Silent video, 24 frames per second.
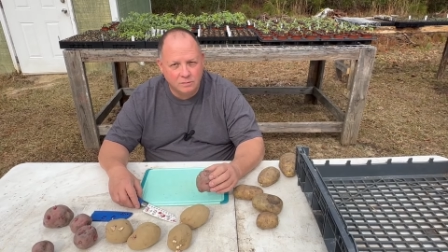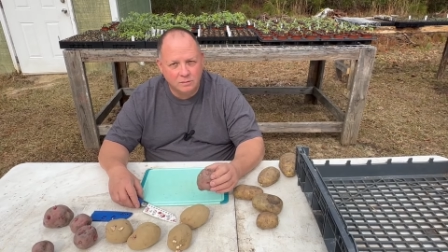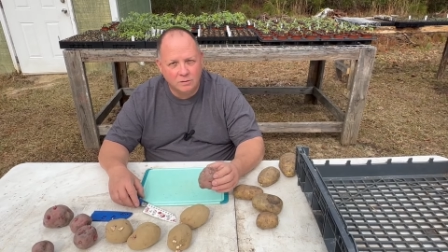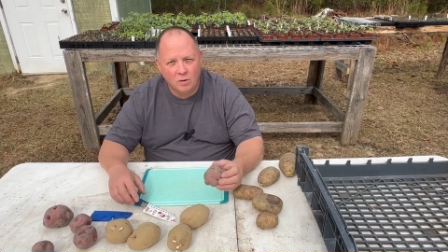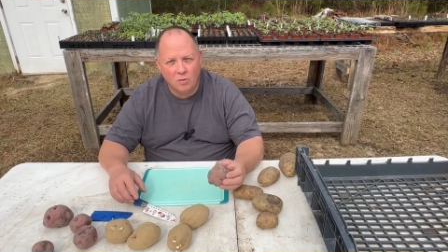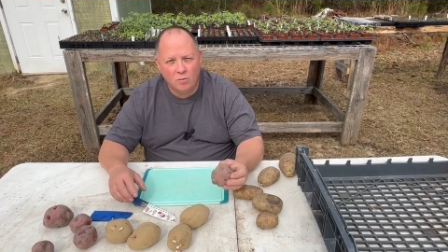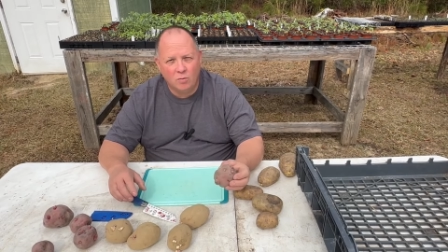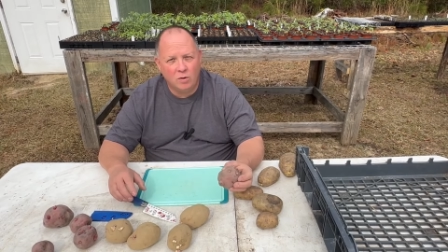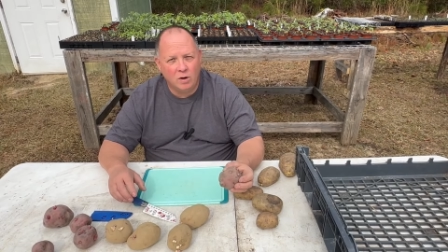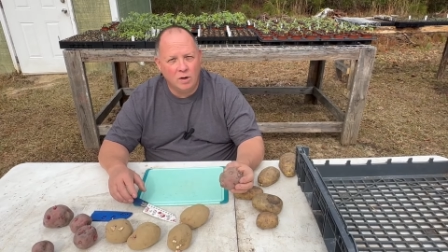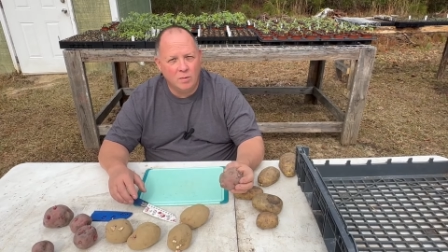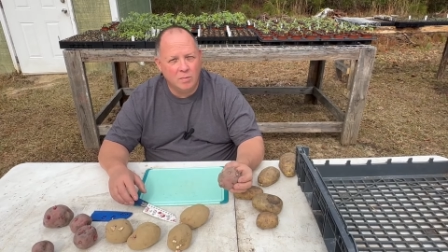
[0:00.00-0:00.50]

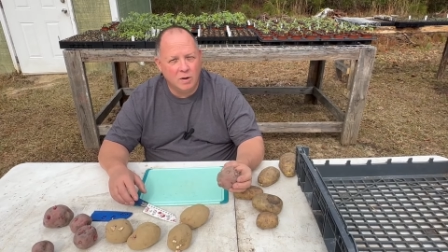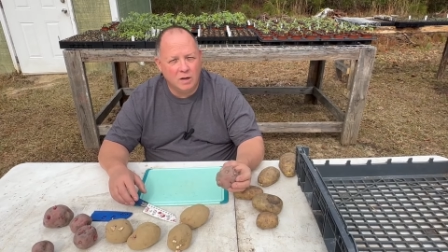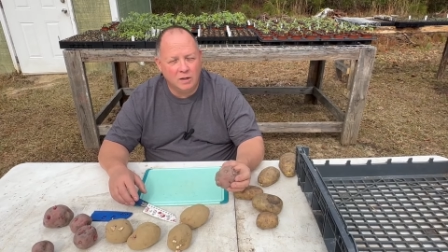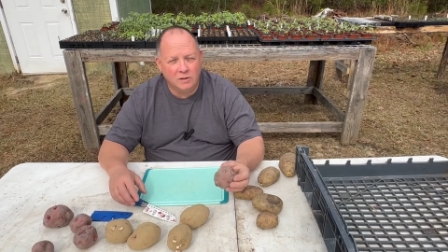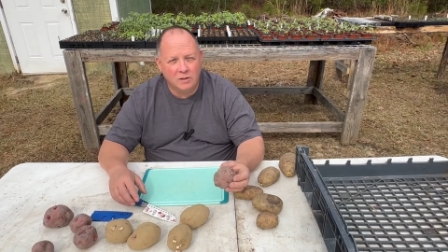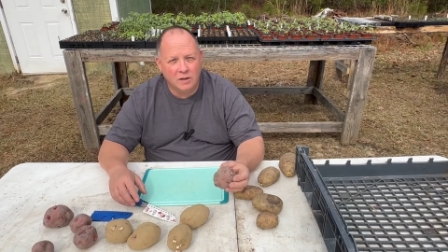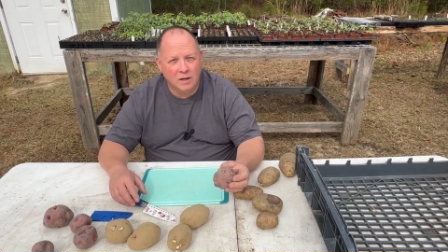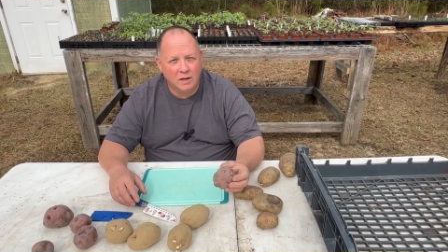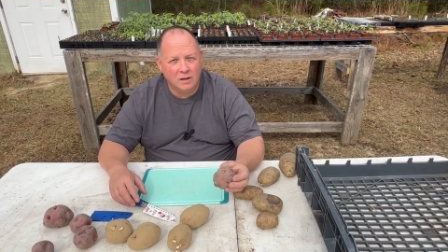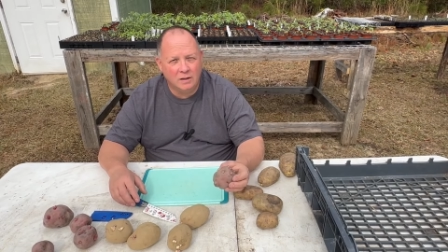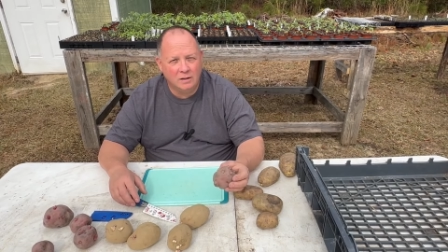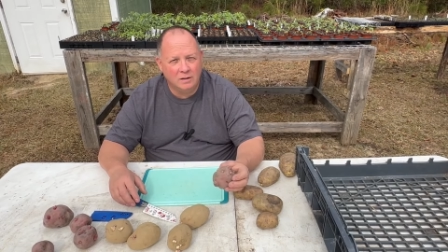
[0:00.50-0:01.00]
don't worry
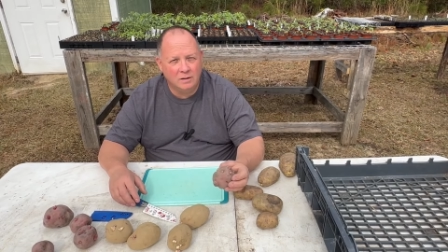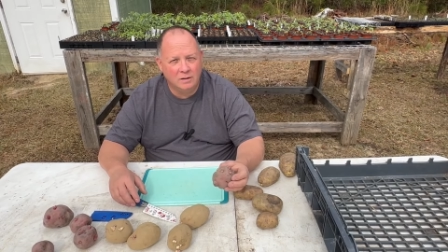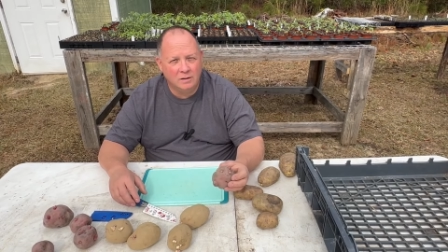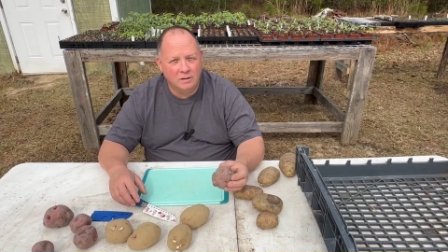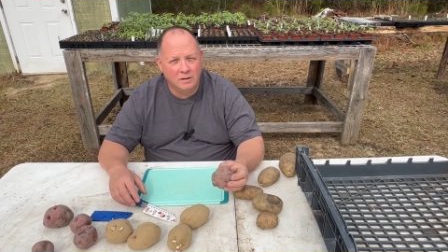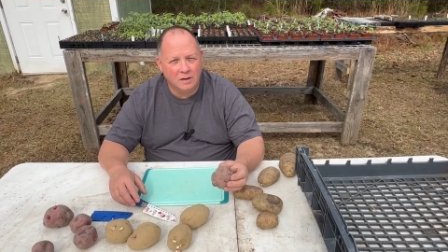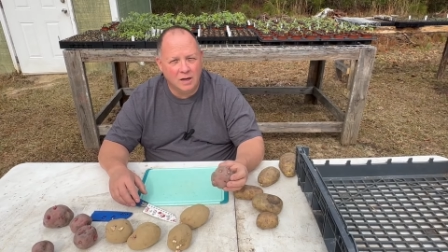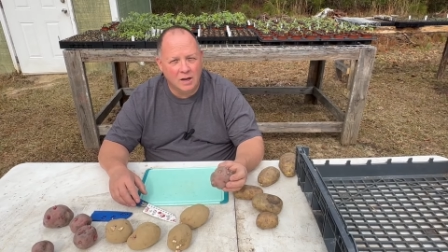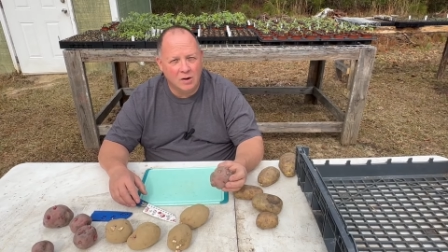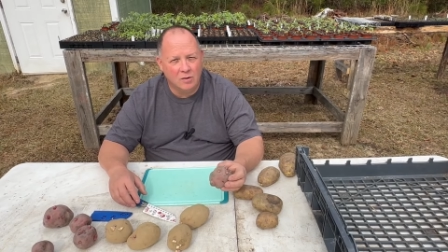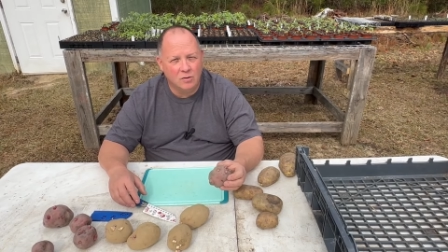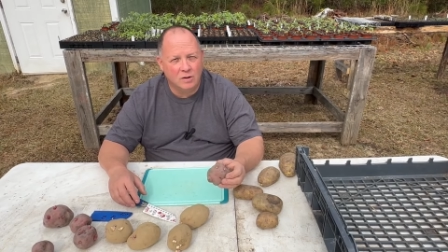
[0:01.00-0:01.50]
about that.
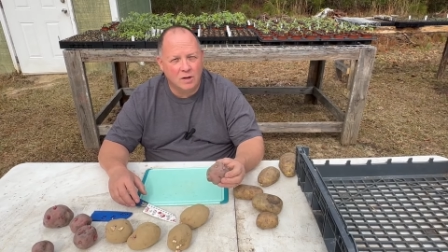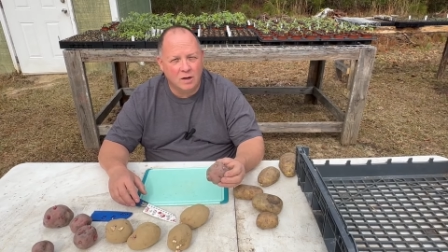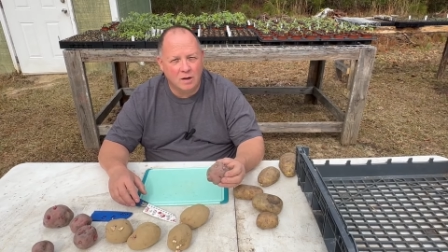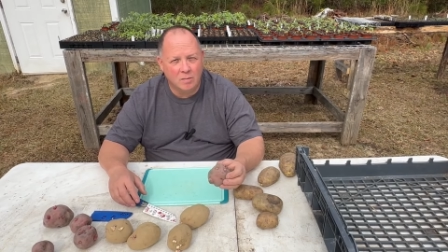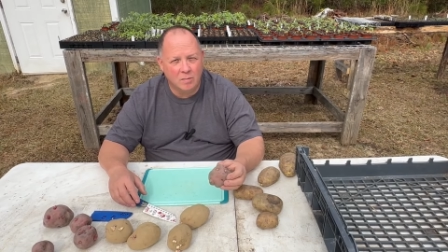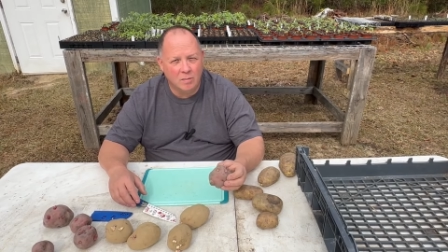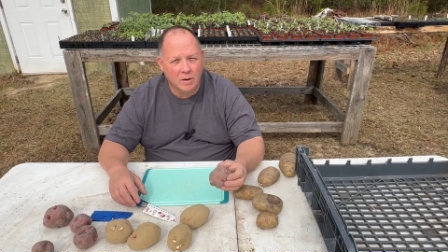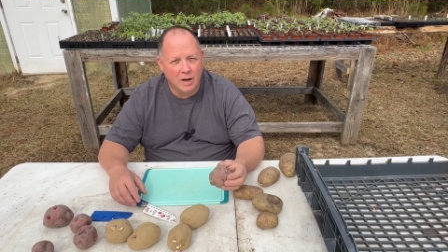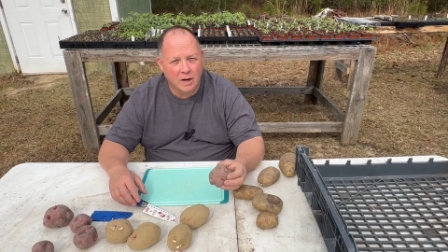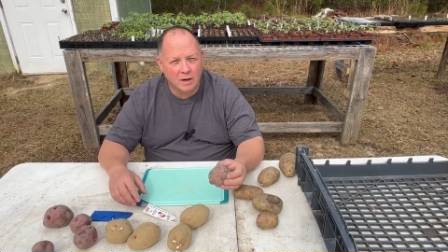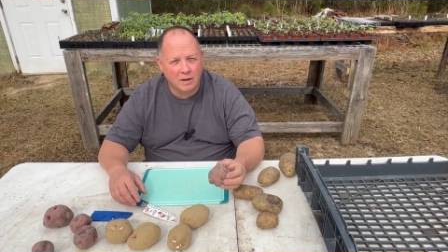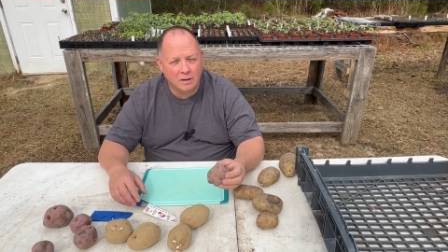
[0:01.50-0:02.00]
It'll
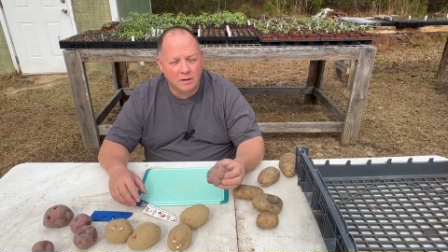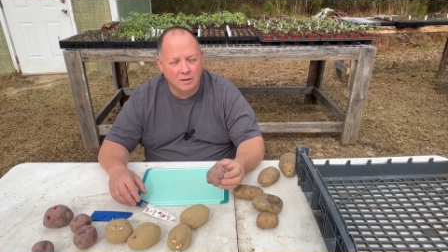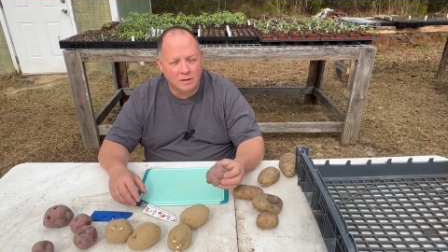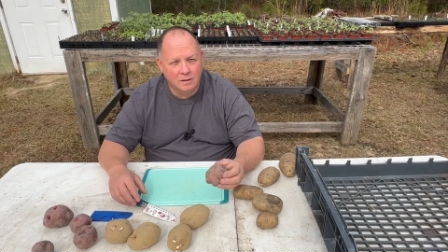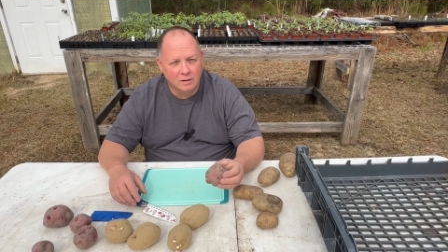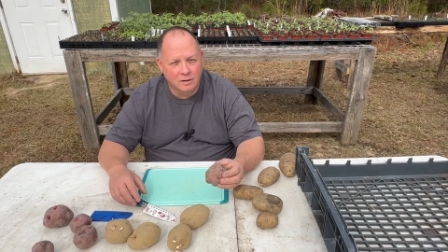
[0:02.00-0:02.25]
come back.